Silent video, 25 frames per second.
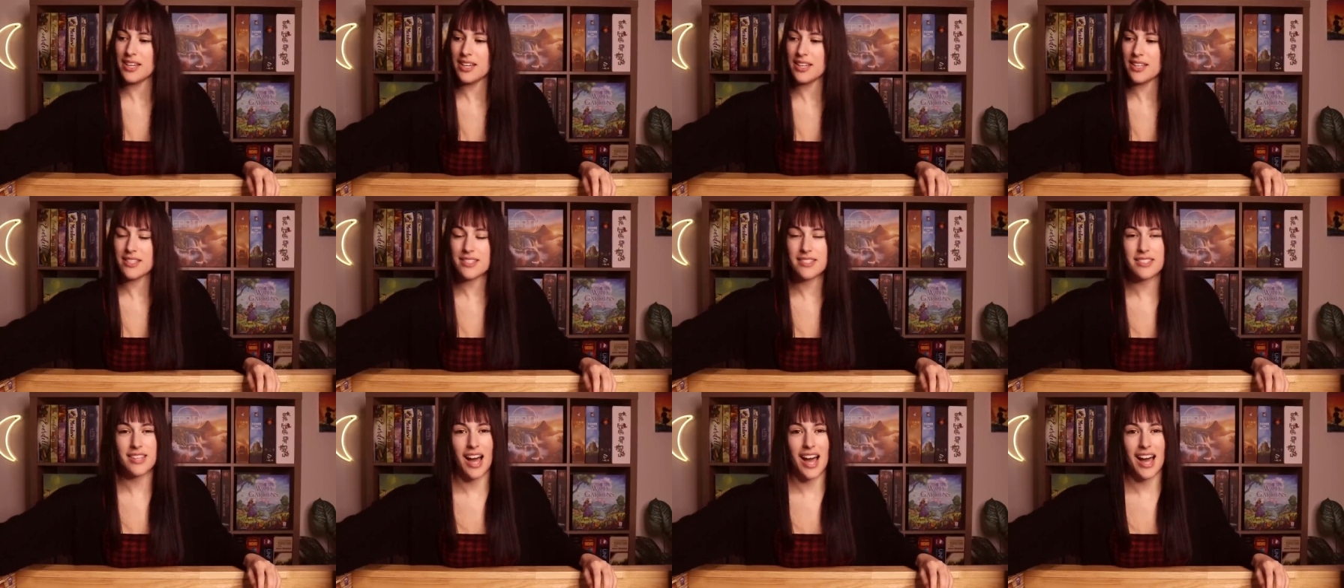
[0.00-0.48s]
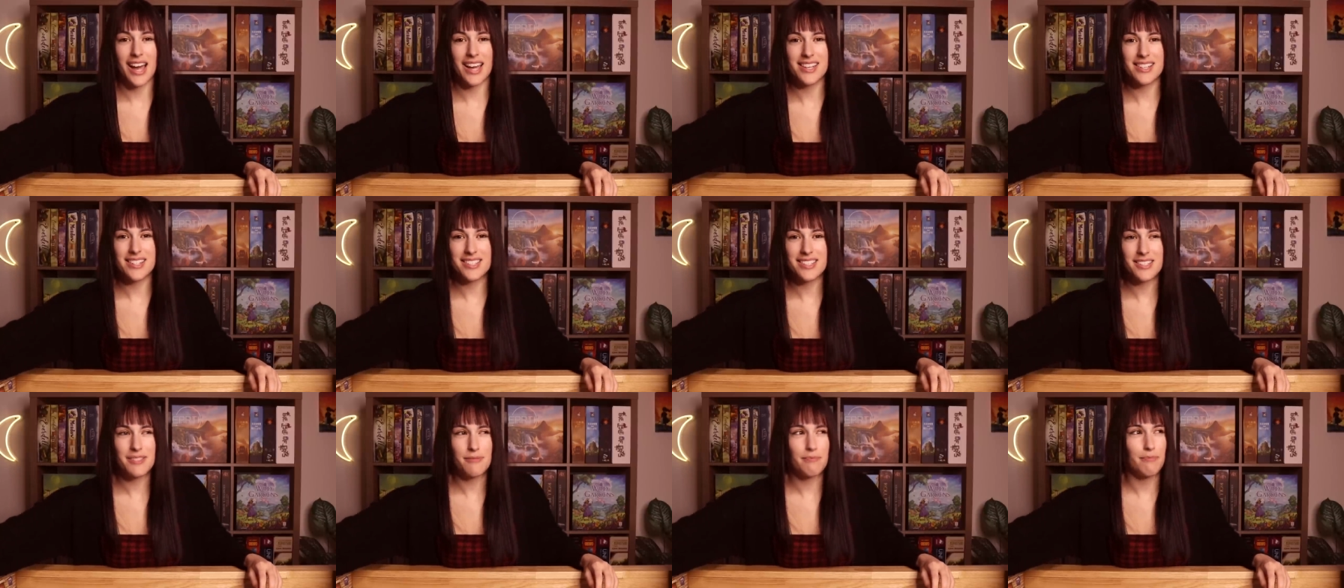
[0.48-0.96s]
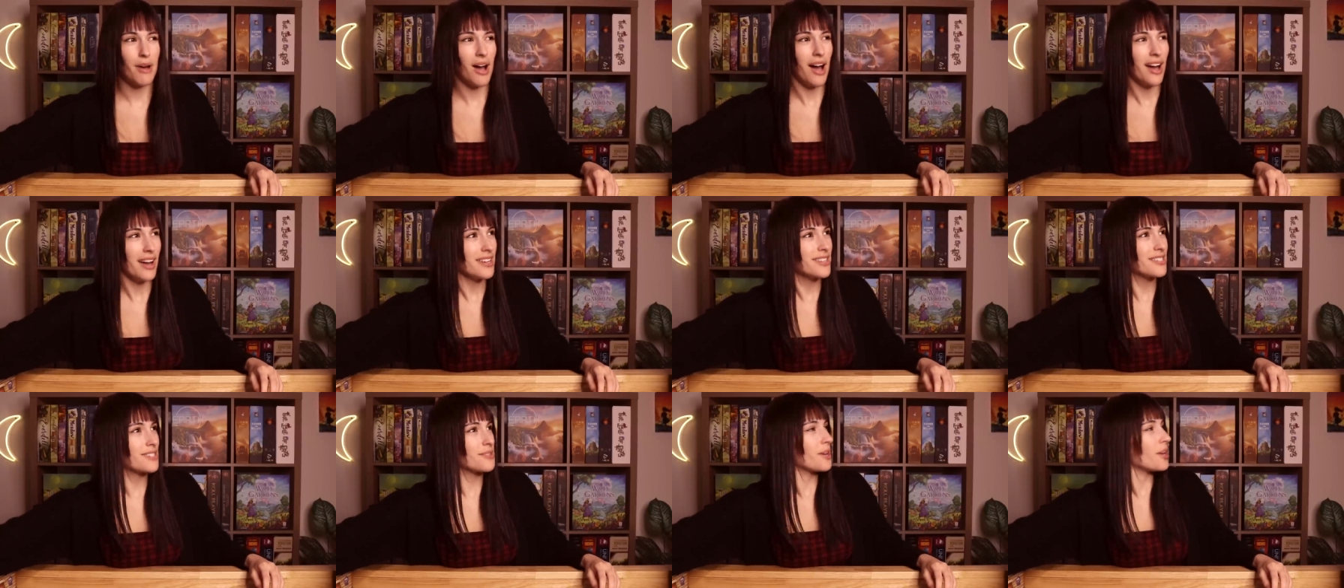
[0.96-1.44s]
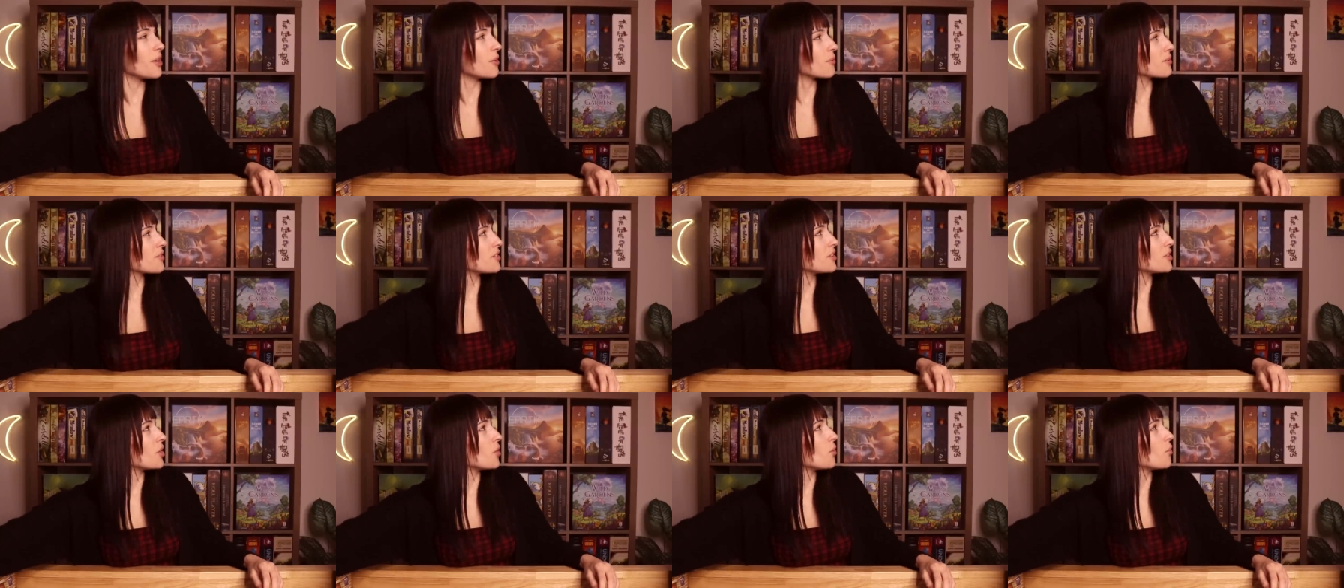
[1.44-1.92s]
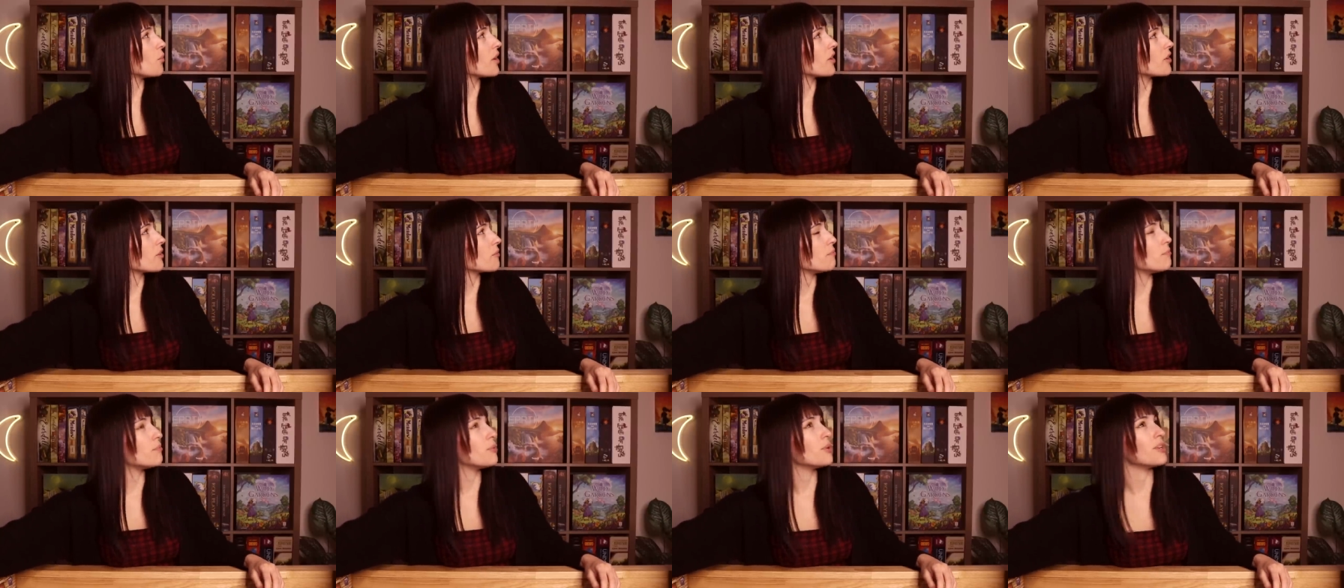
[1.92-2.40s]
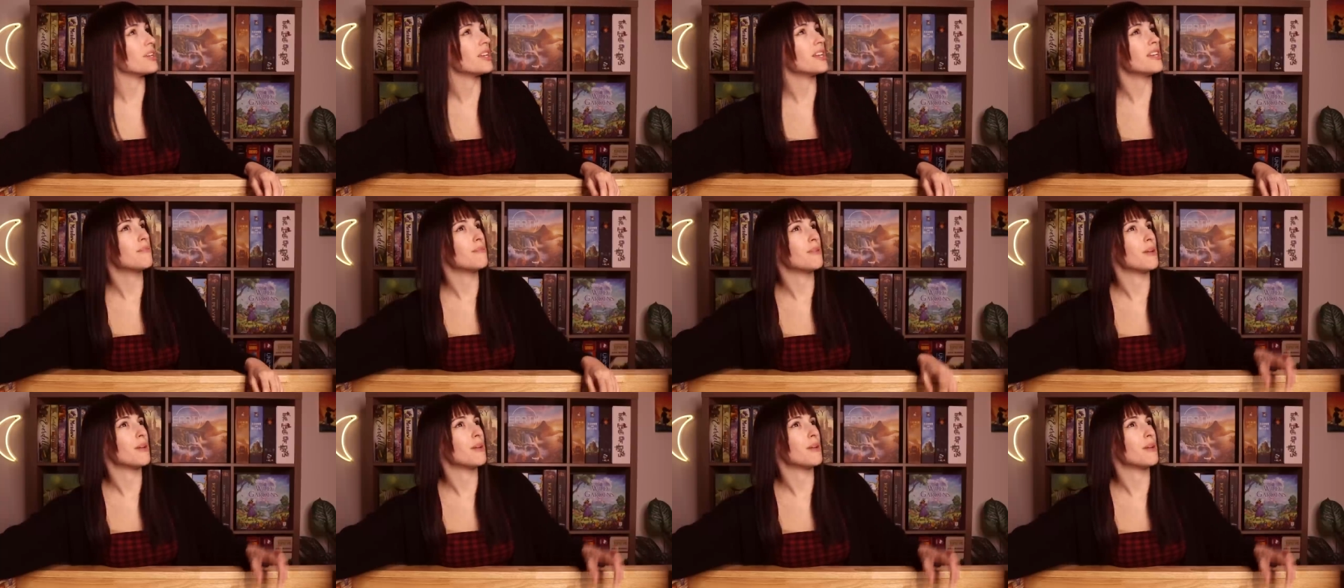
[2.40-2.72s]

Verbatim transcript: size box, so I don't really know where to put it.